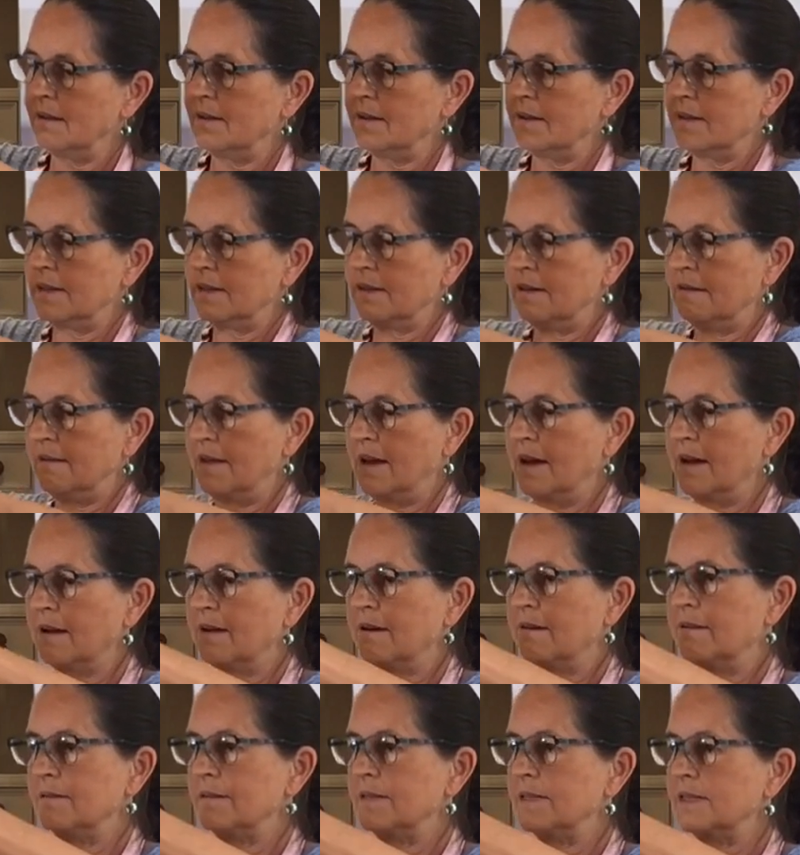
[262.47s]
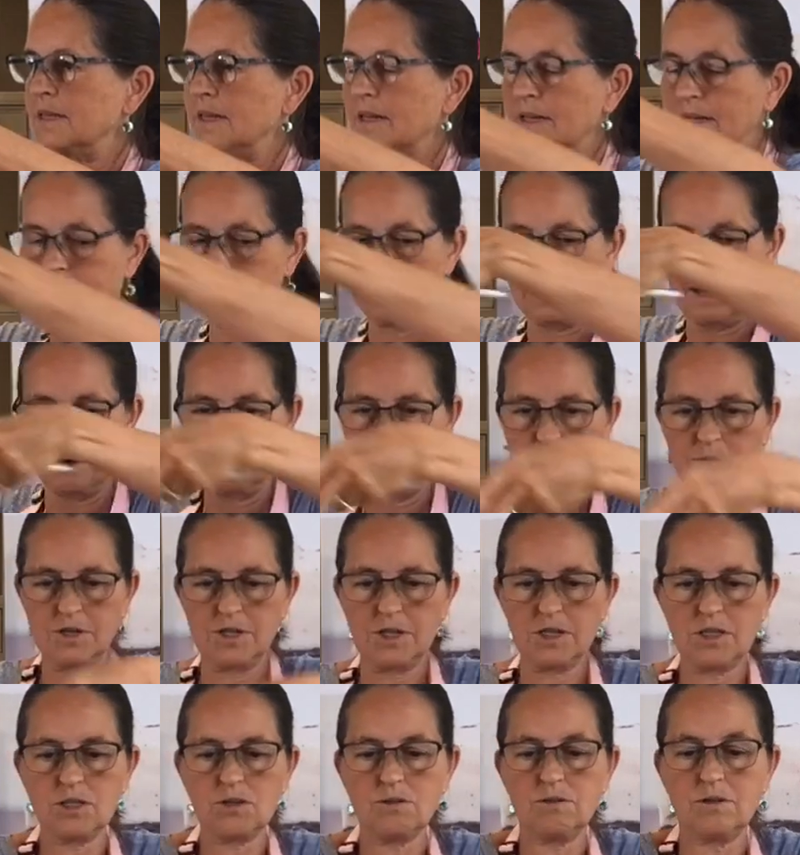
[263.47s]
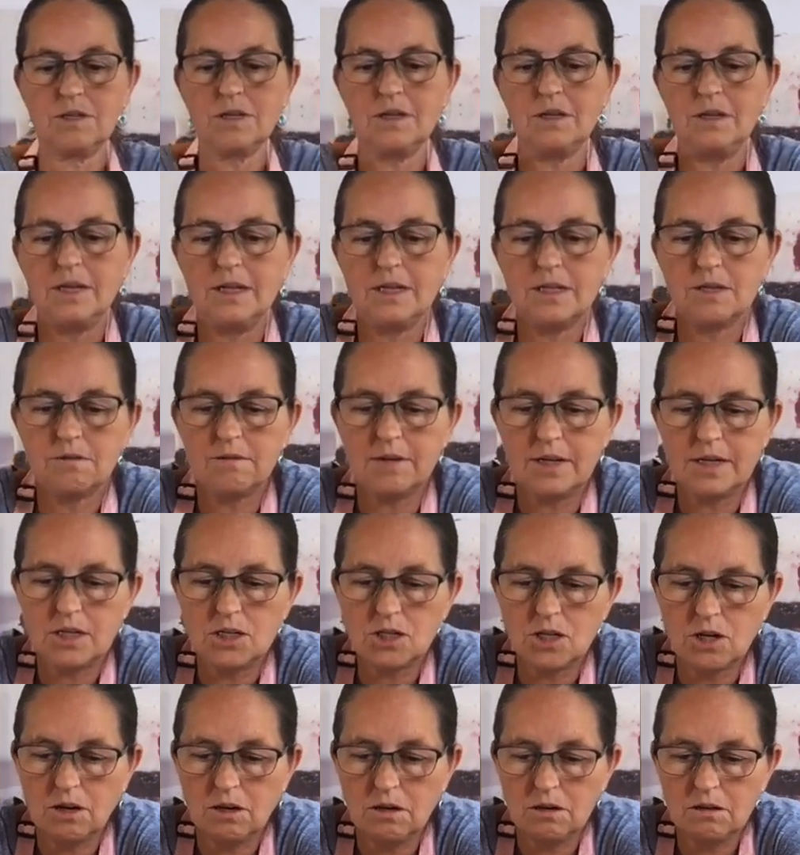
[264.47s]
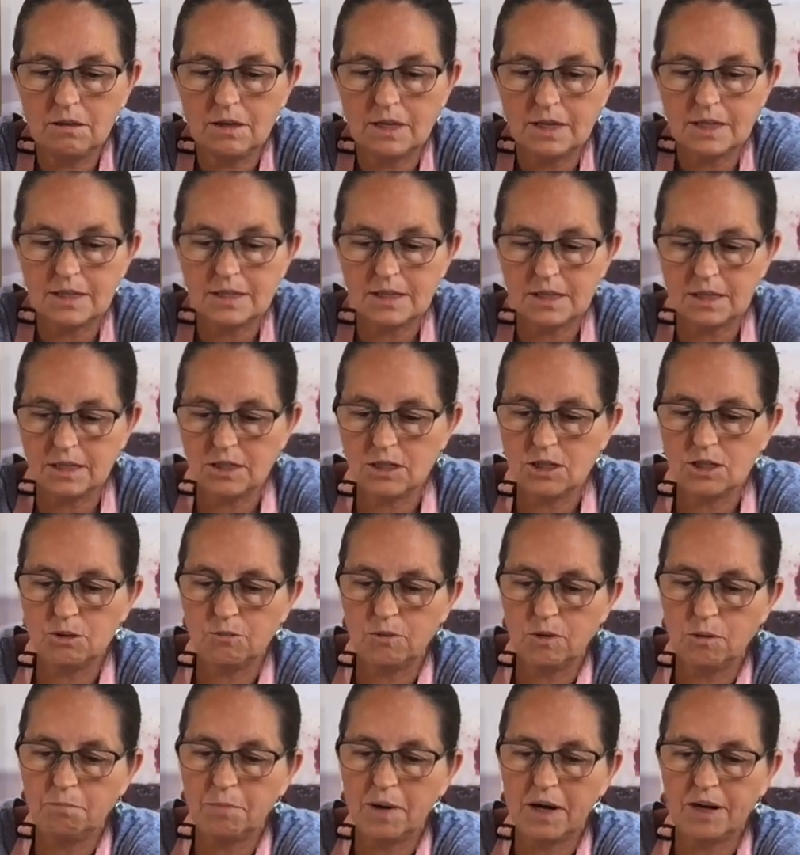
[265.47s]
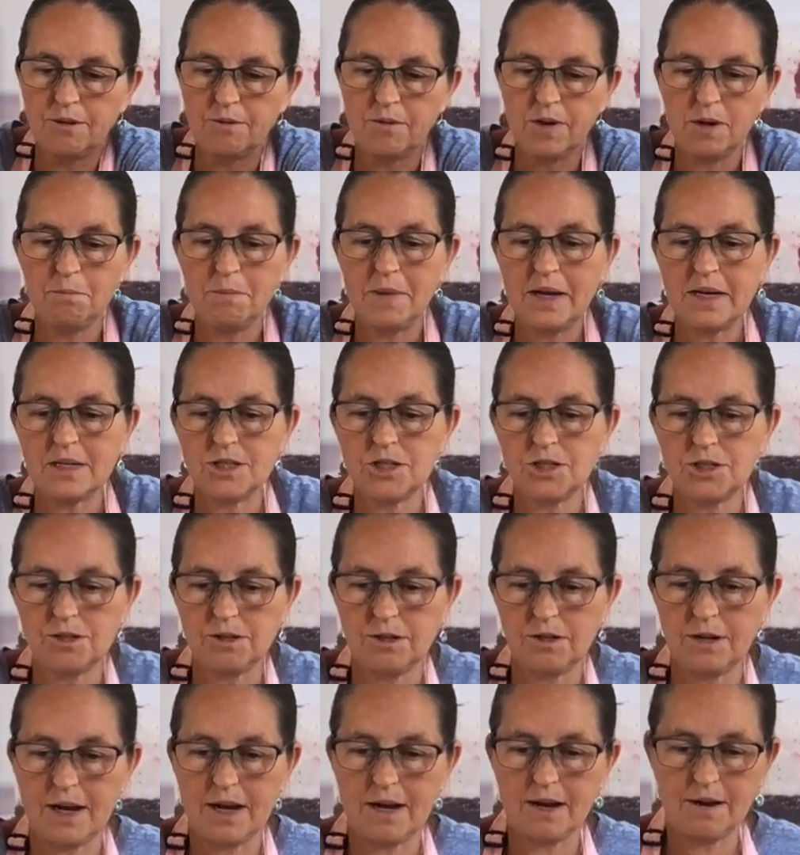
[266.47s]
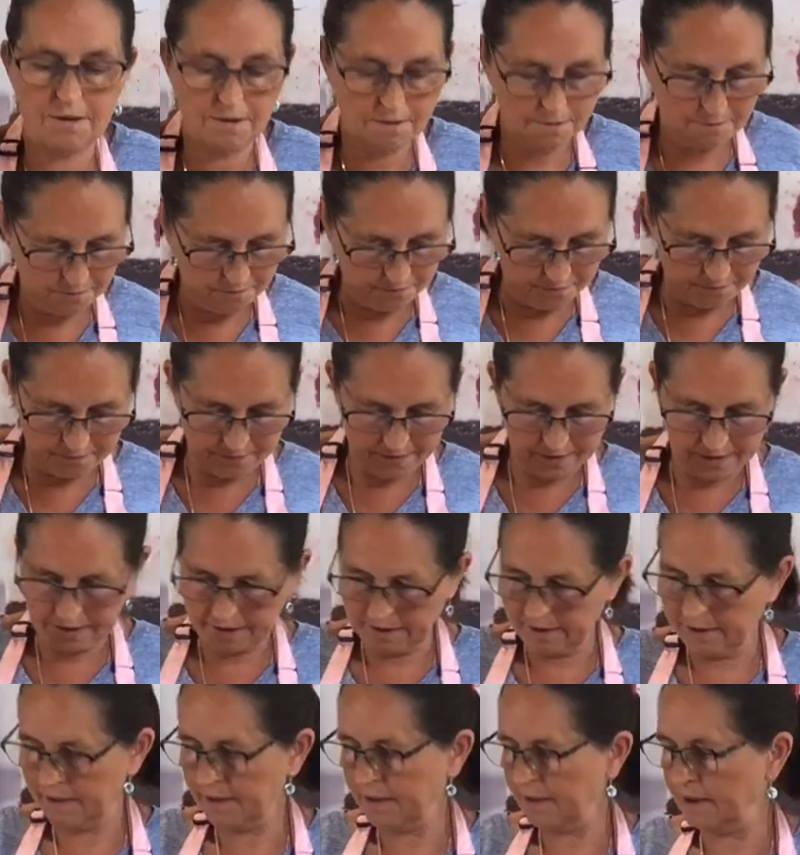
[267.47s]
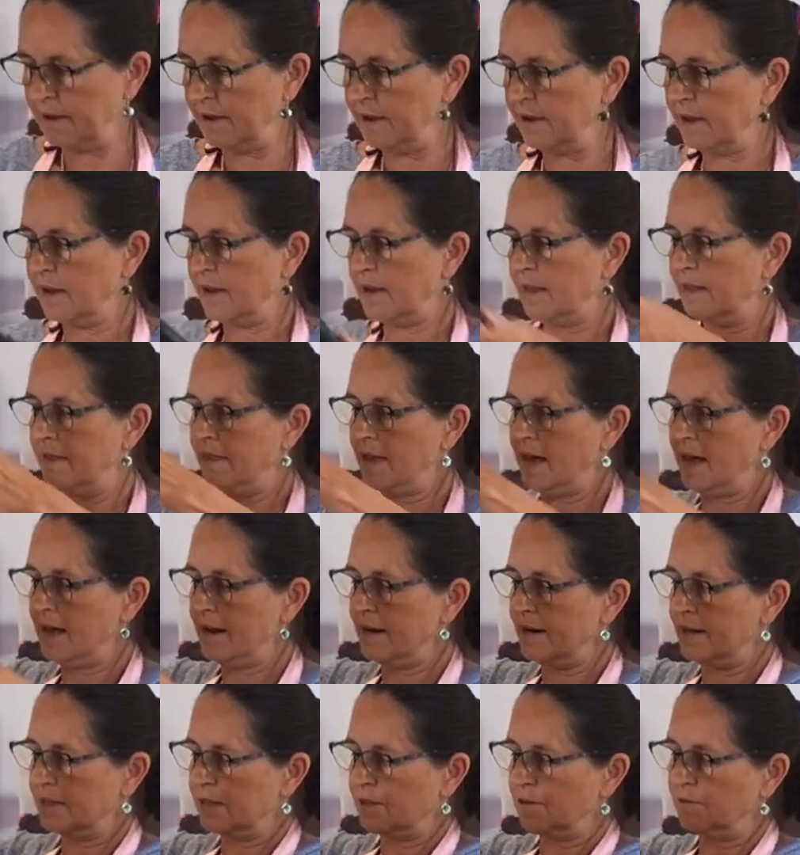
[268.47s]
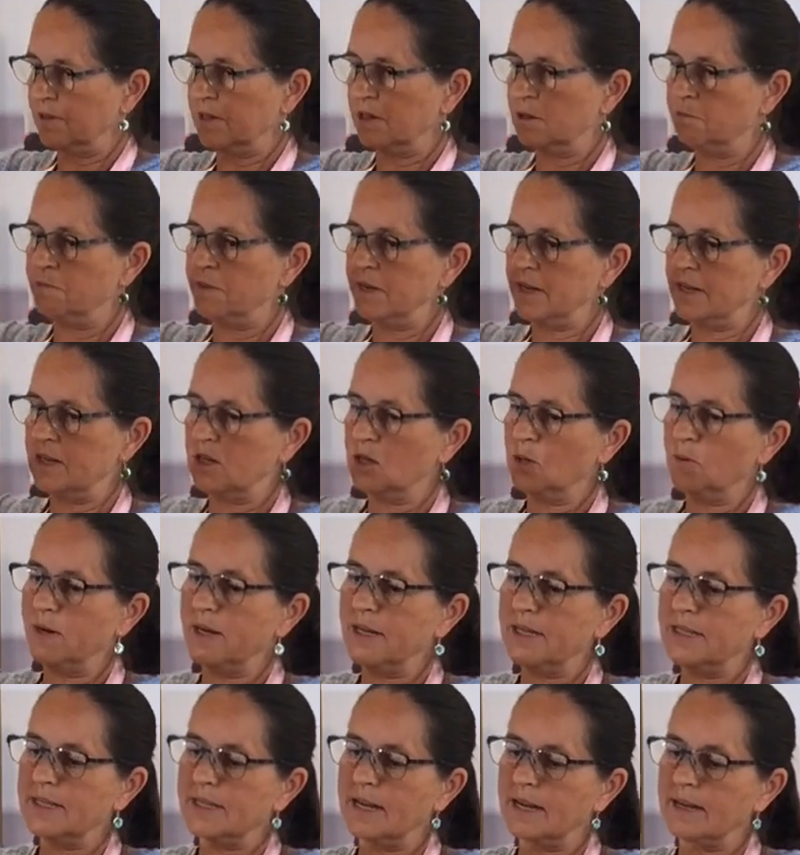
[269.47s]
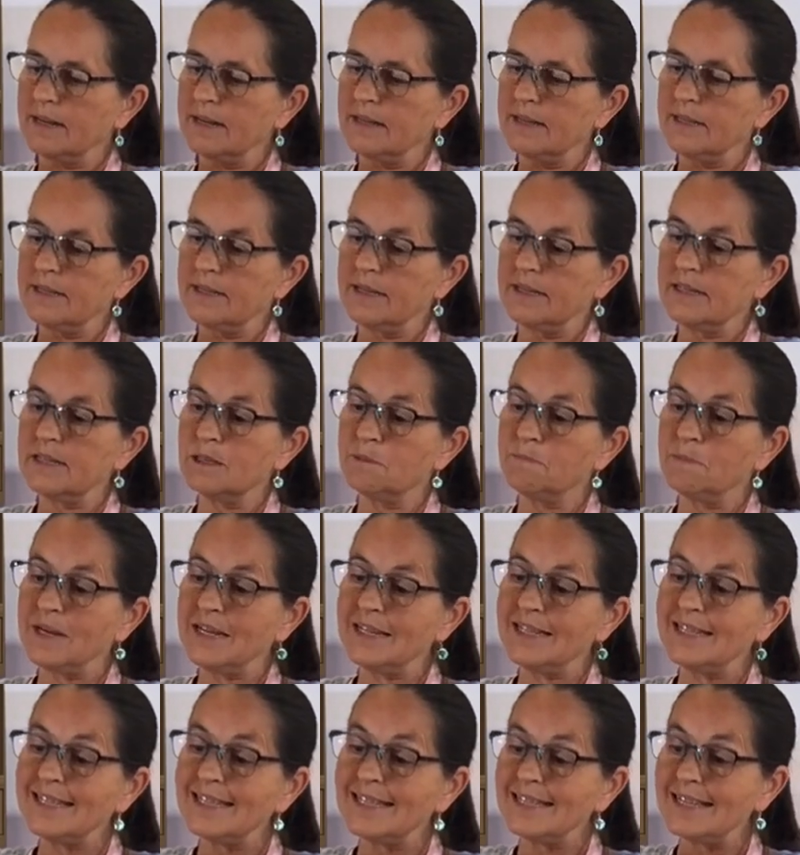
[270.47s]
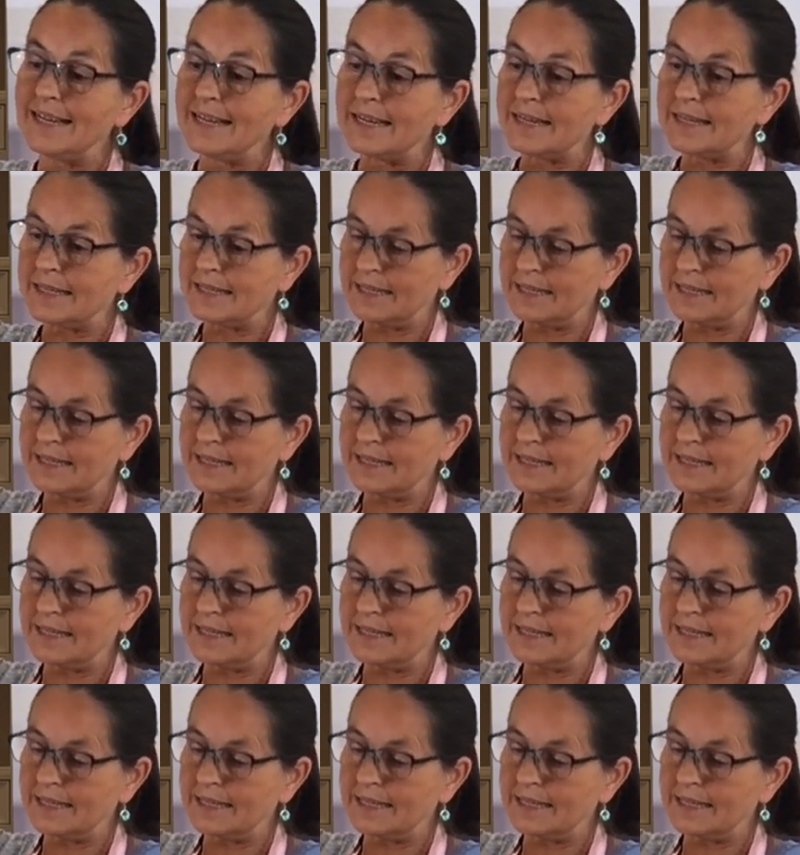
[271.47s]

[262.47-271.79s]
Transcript: So that goes in, and we're just going to literally turn this into a buttery mixture now. And that is going to be 20 seconds at speed 6.